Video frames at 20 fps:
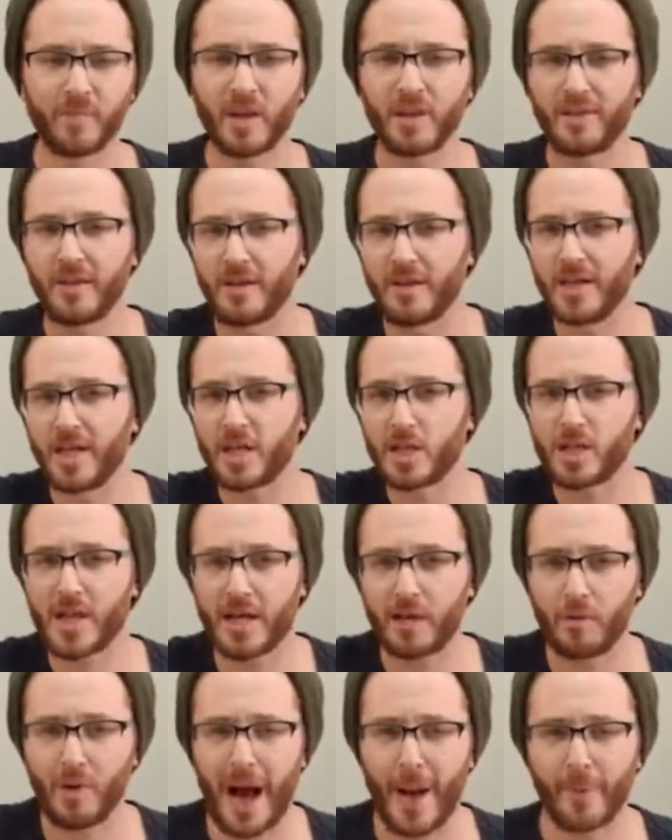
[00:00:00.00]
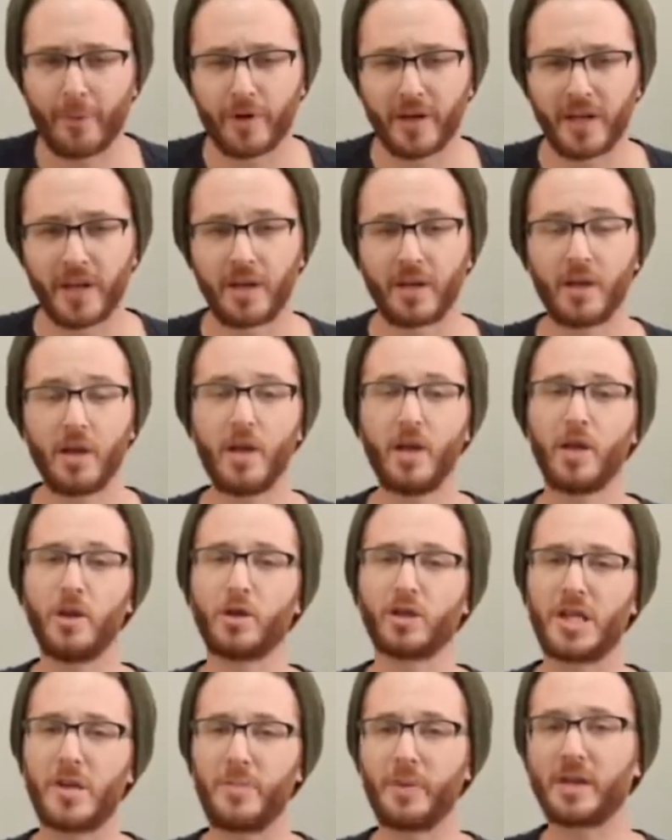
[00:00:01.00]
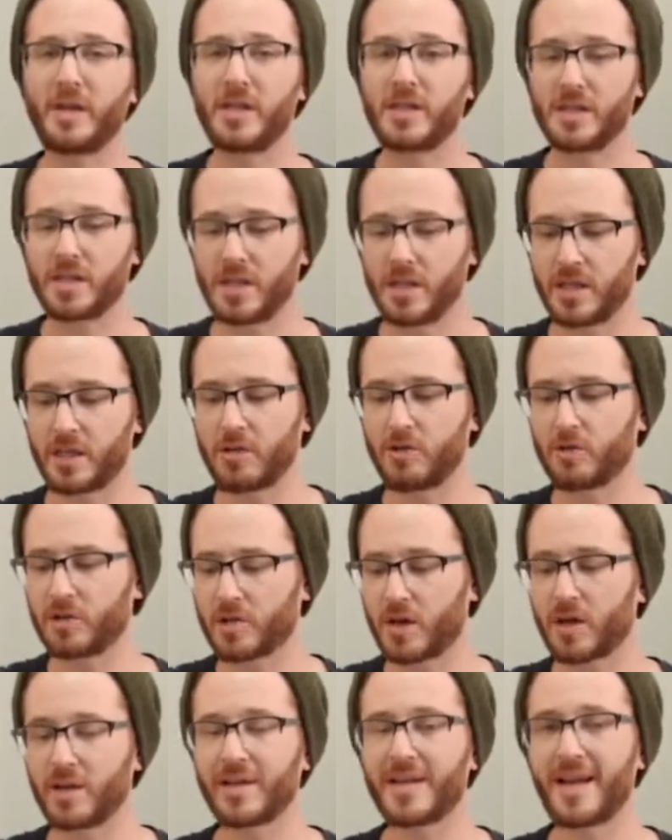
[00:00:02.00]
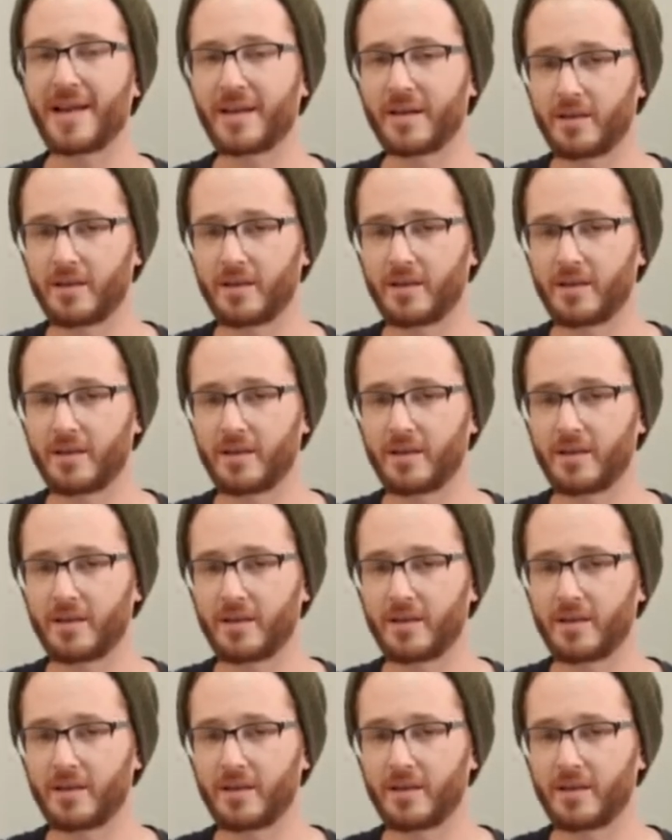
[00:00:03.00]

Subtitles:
the niche that you operate in, you'll typically see, you'll start